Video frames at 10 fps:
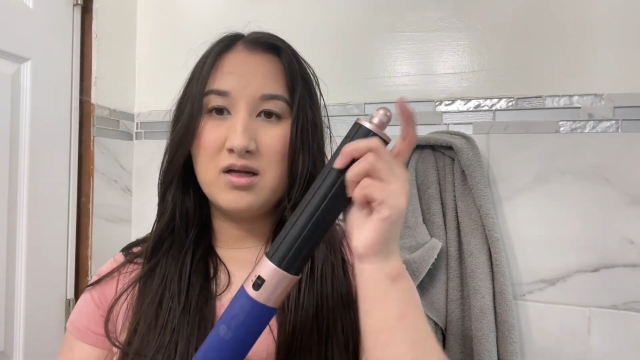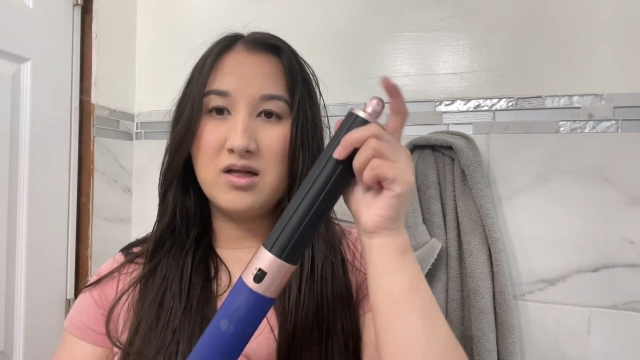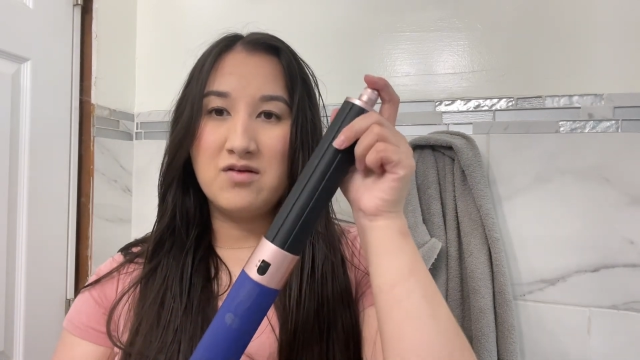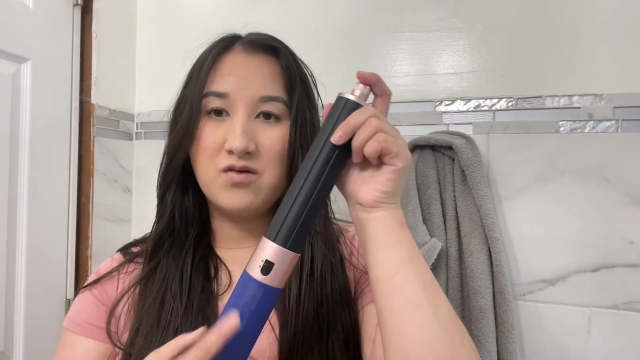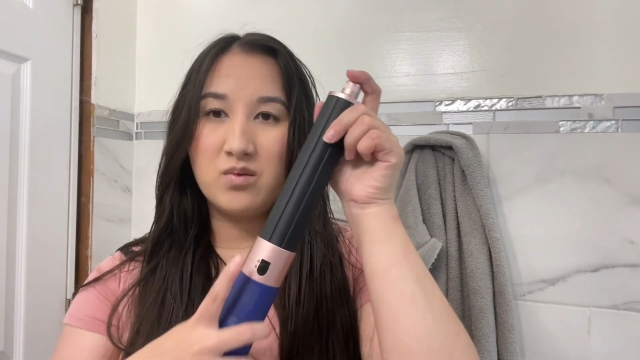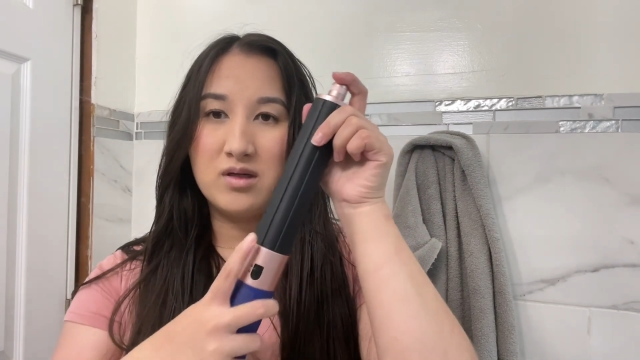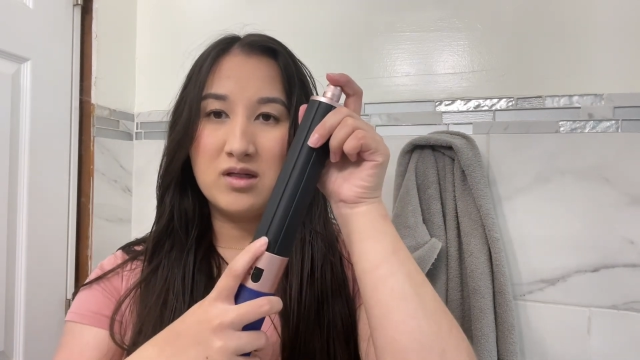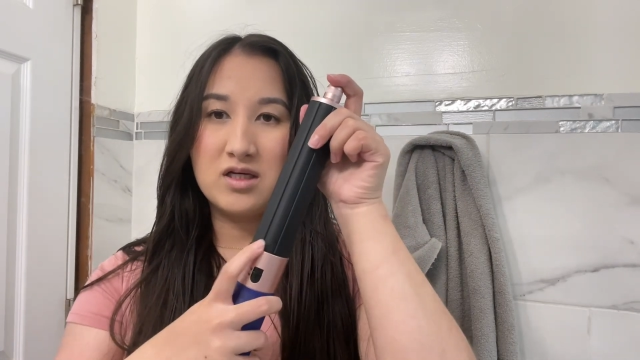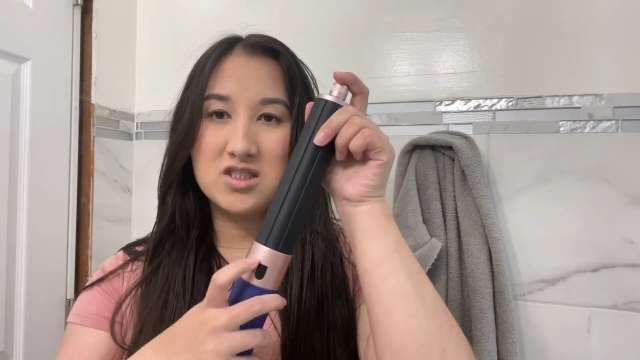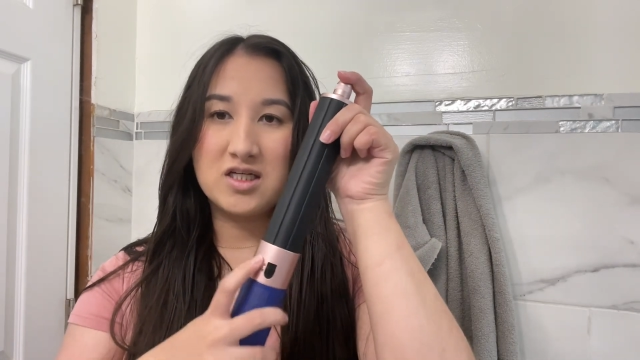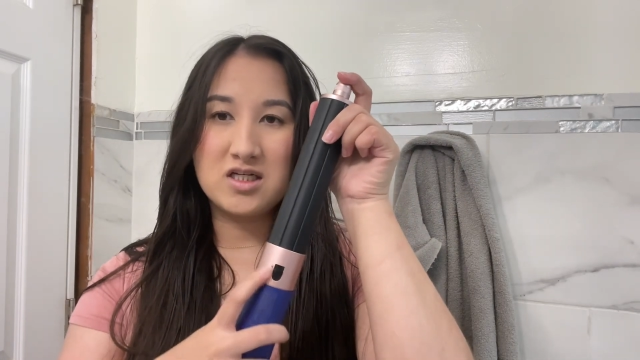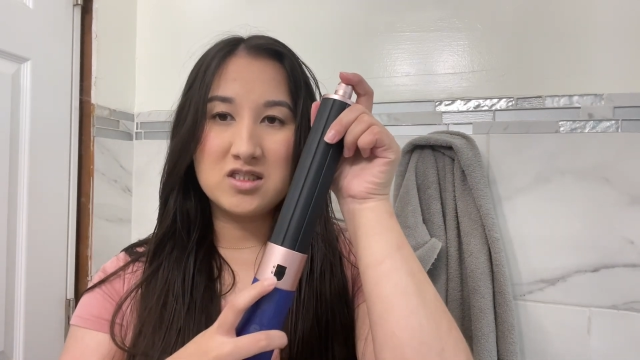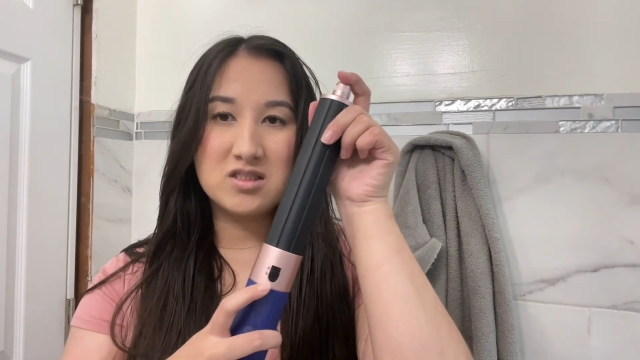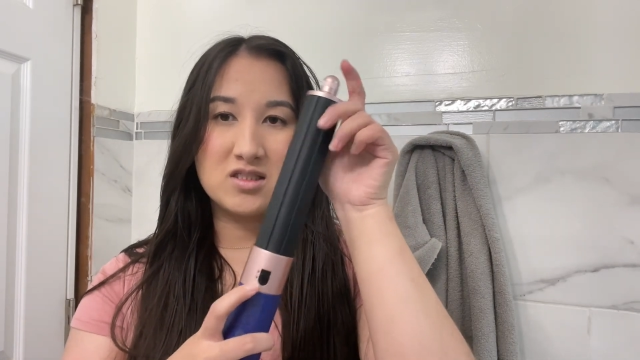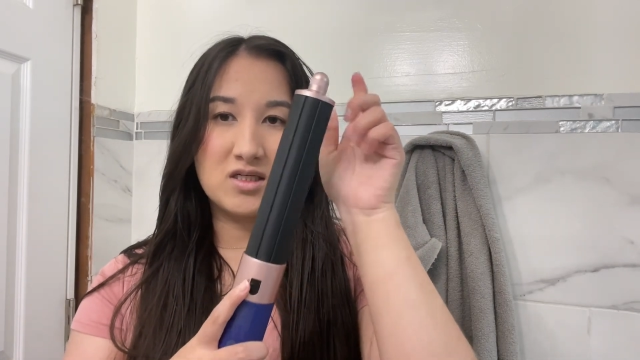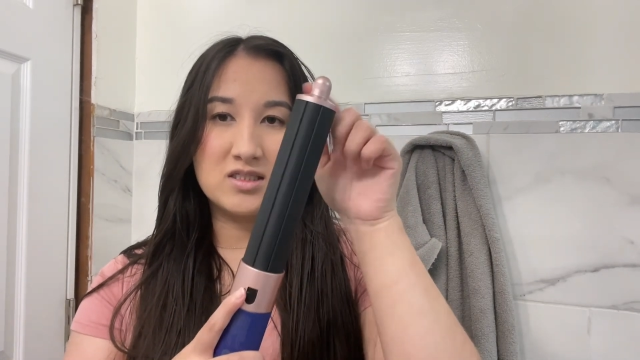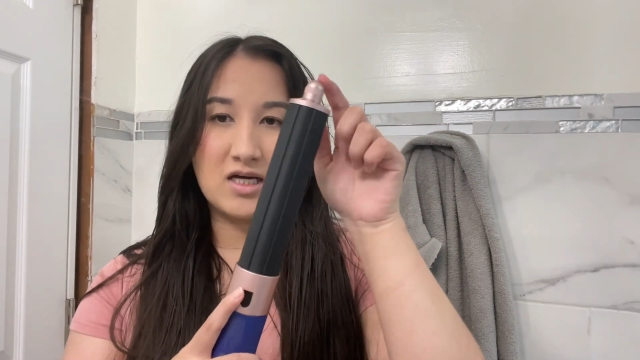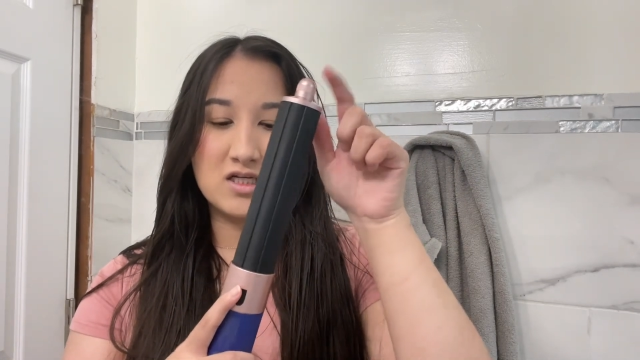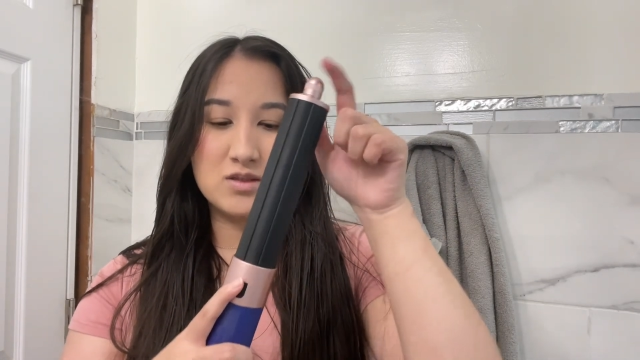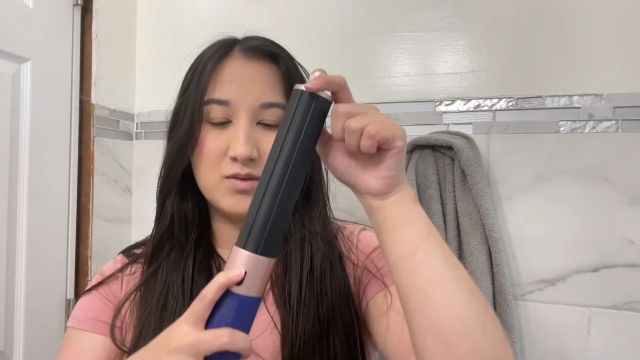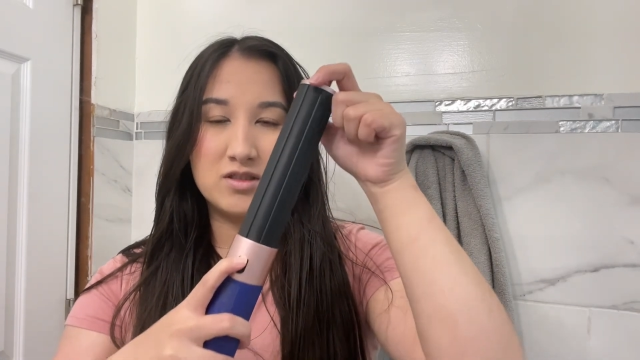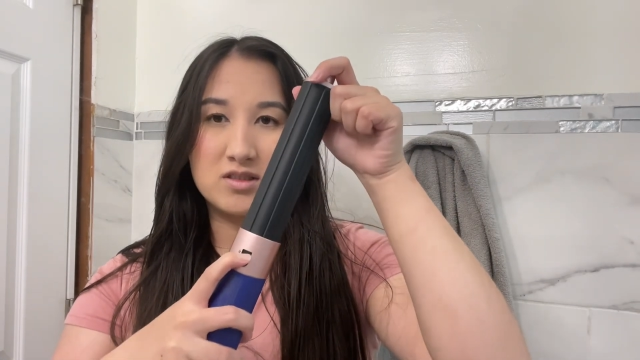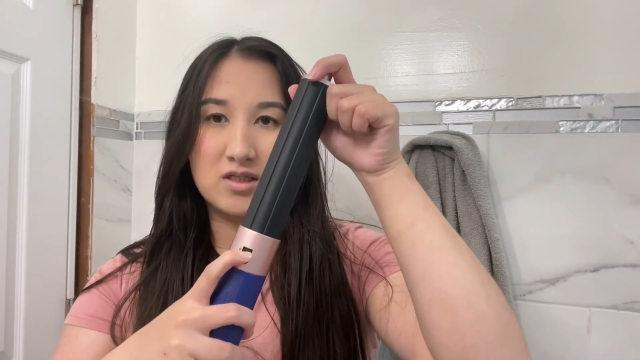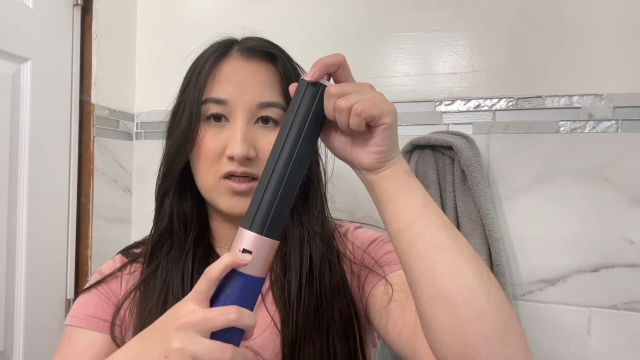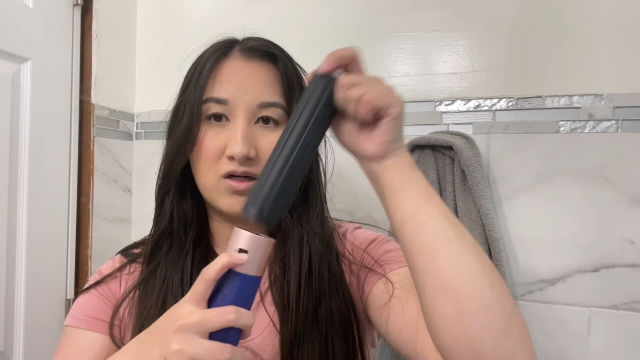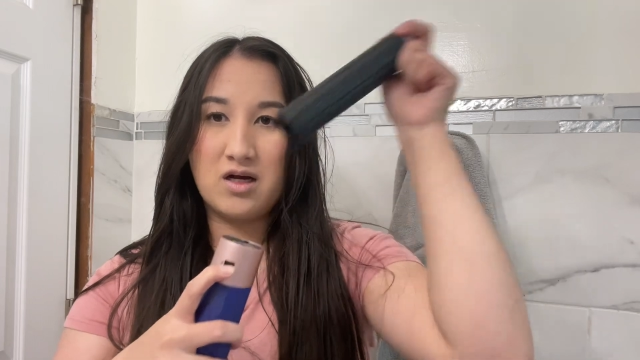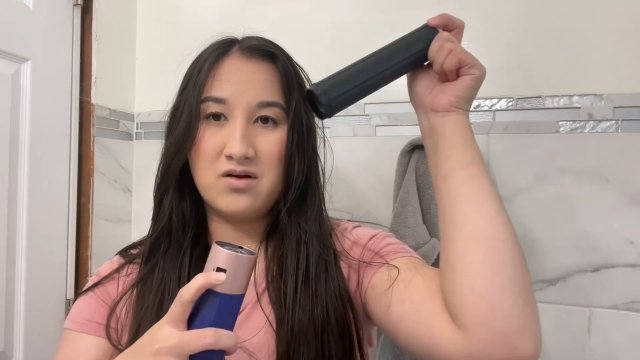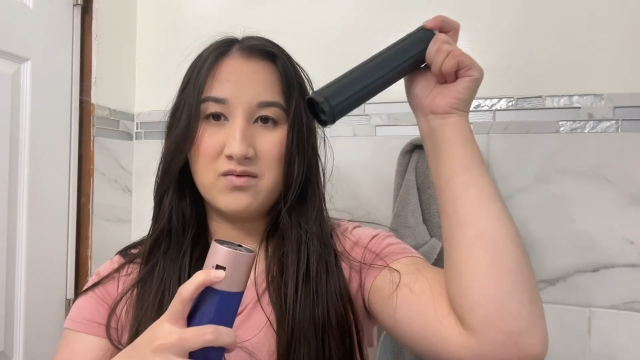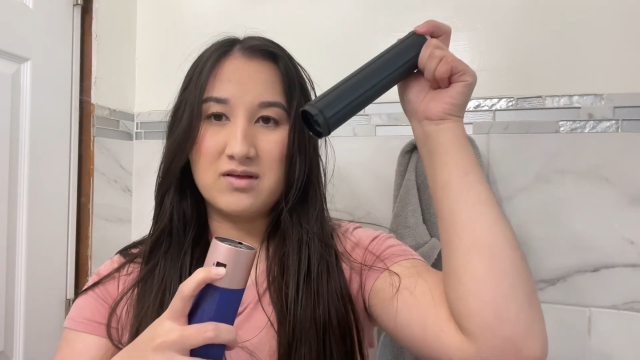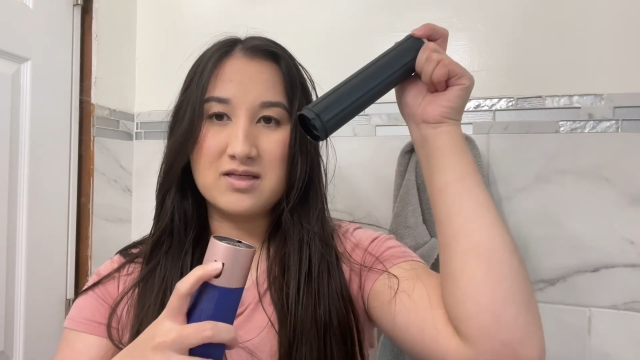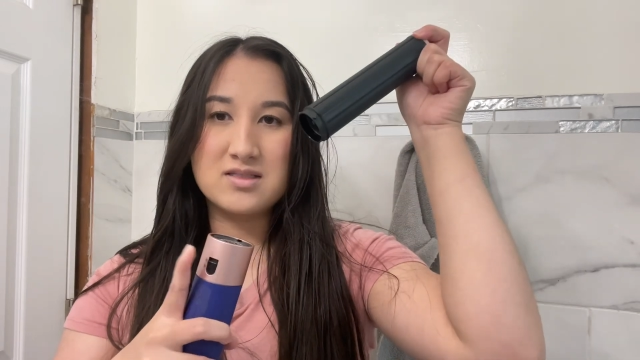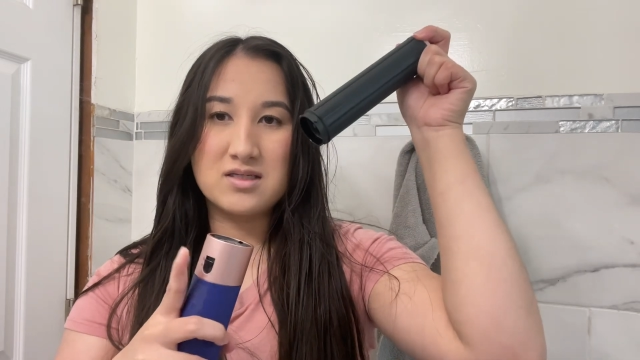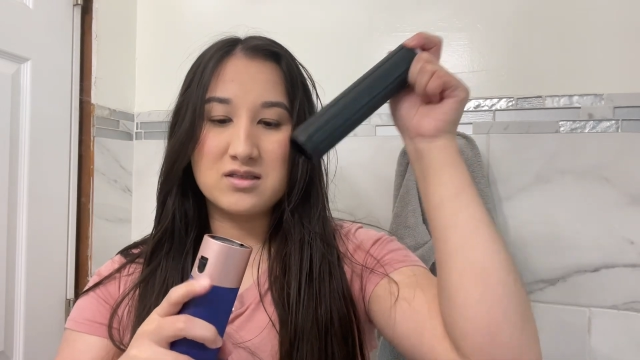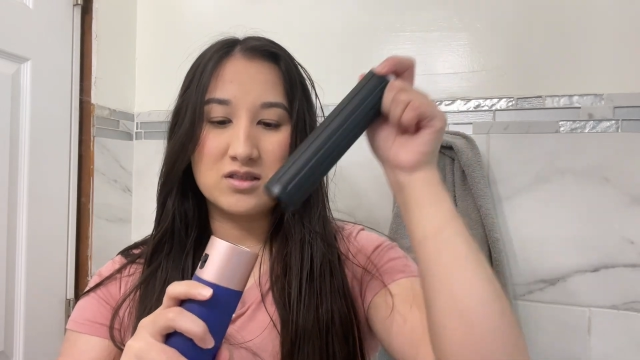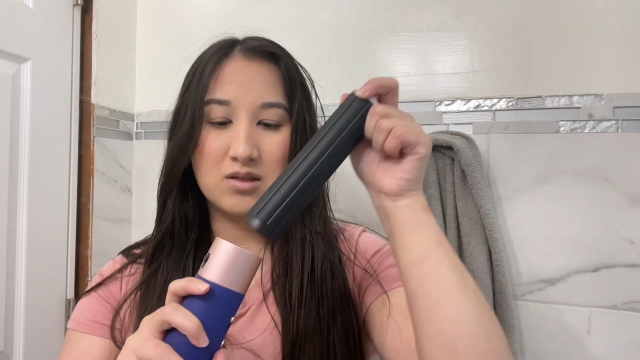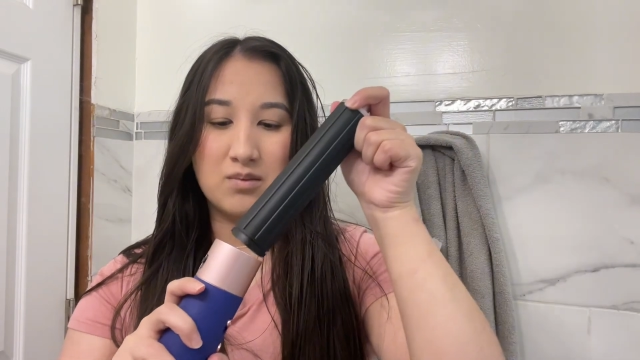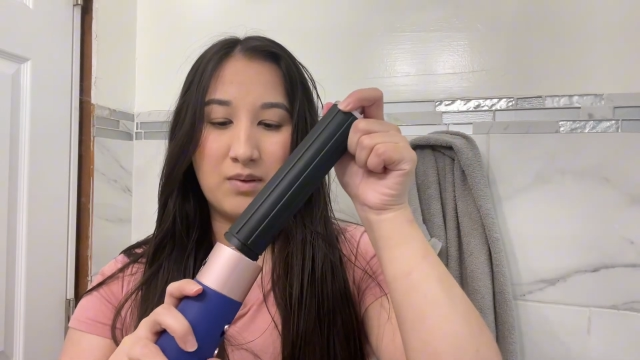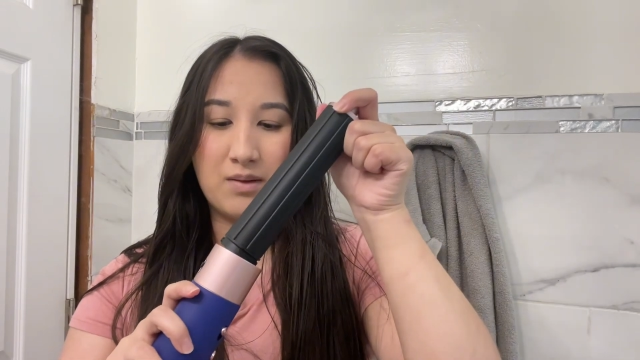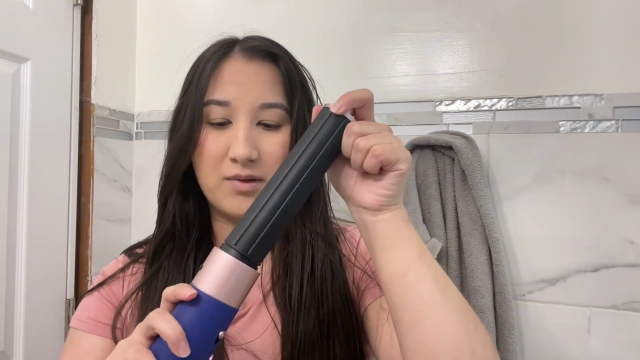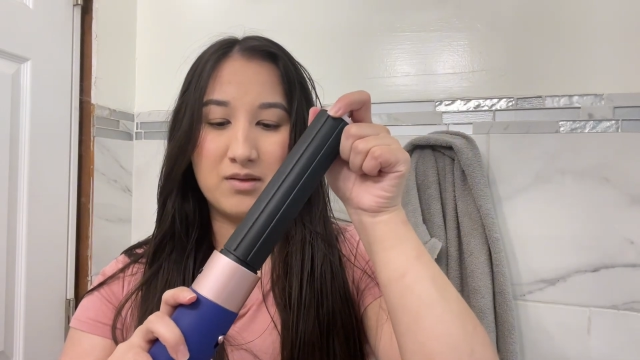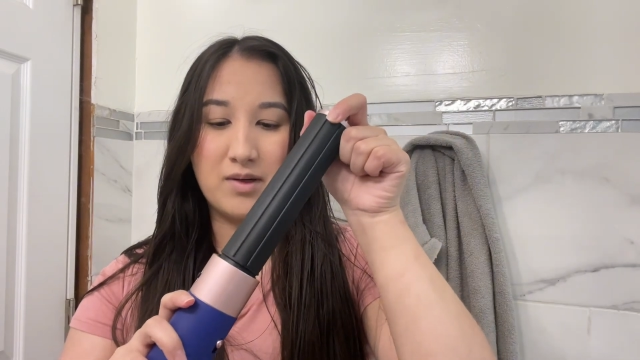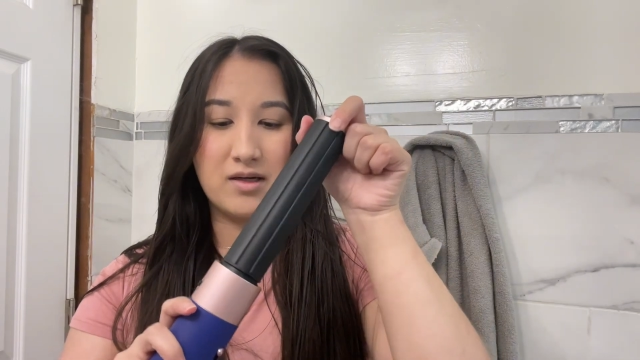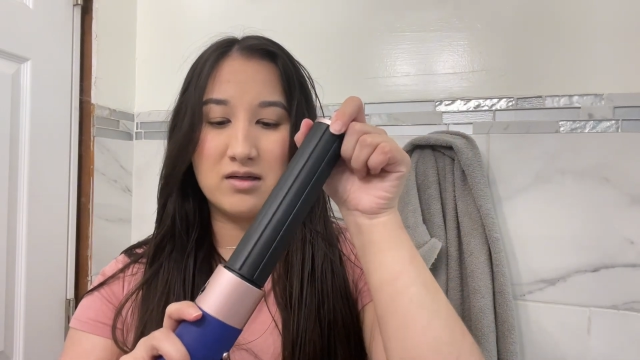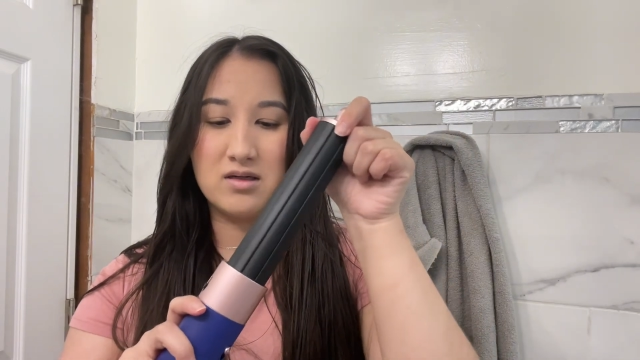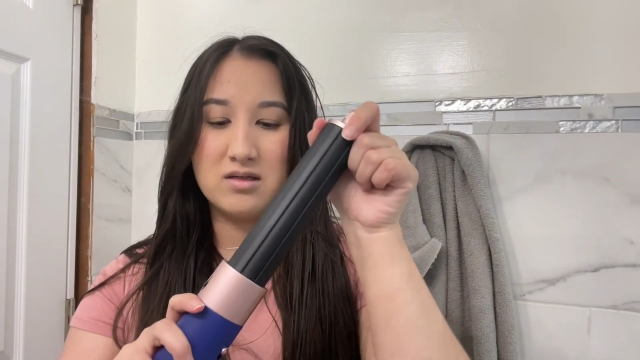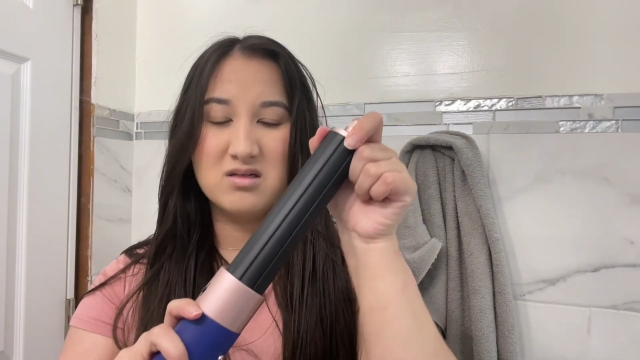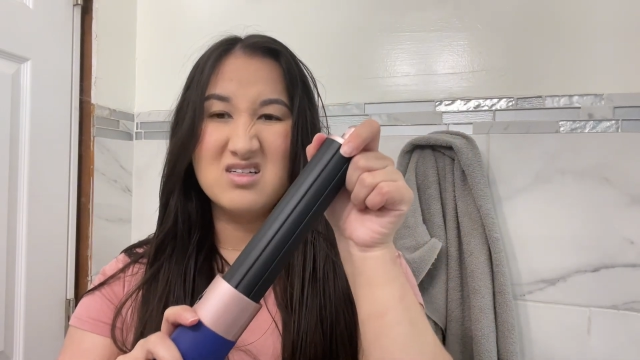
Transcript: And if you want to like change the attachment, you just gotta release it and just go back it on.